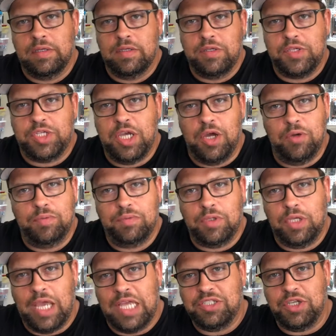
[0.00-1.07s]
So,
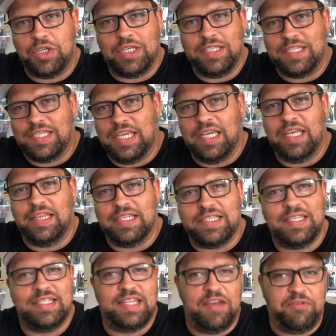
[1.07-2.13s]
as you can see, this
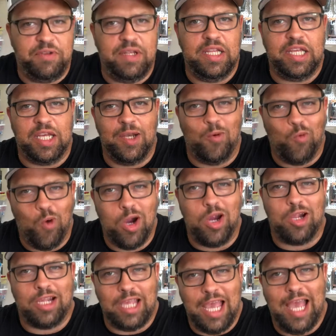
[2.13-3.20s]
is definitely going to
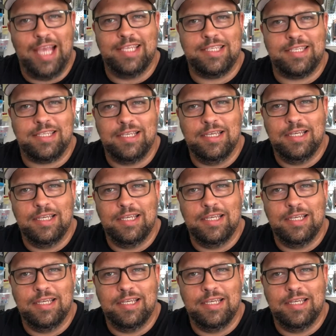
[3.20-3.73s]
work as